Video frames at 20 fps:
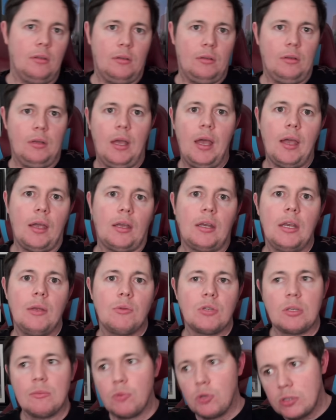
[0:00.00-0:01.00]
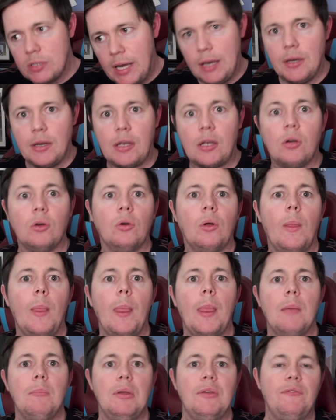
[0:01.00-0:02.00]
Hackney was the more technical
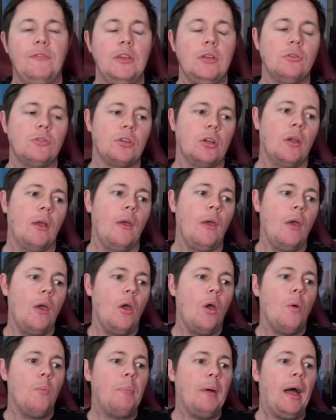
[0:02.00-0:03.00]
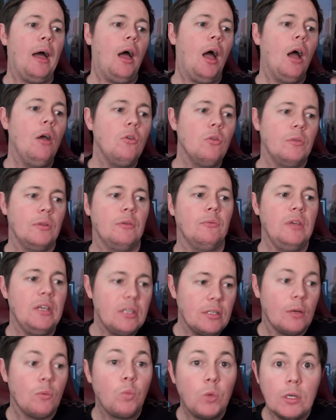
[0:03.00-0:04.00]
midfielder. But the
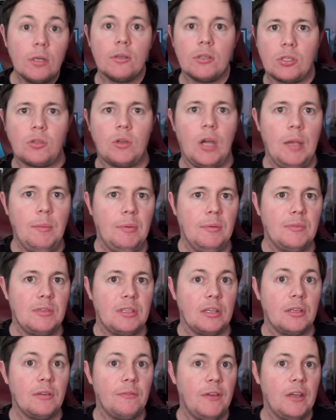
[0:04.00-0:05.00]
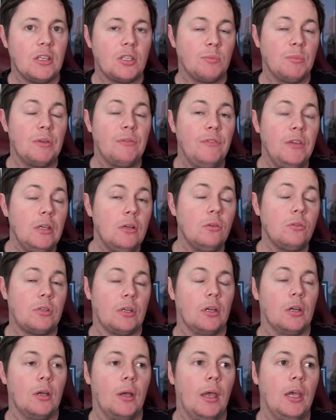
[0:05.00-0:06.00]
reason I wouldn't describe him as a defensive
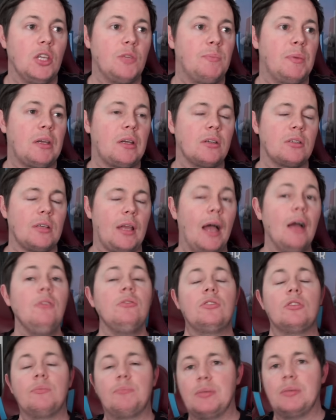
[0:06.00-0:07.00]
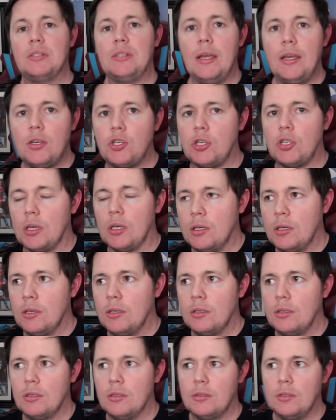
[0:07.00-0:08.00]
midfielder is because out of possession,
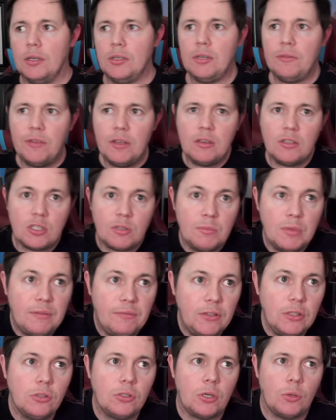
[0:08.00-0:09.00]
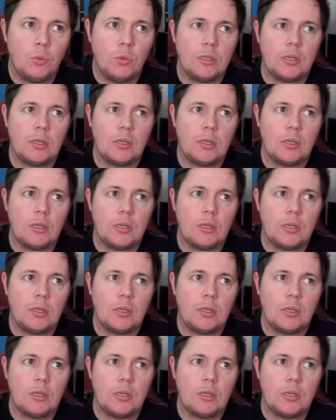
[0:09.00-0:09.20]
a defensive midfielder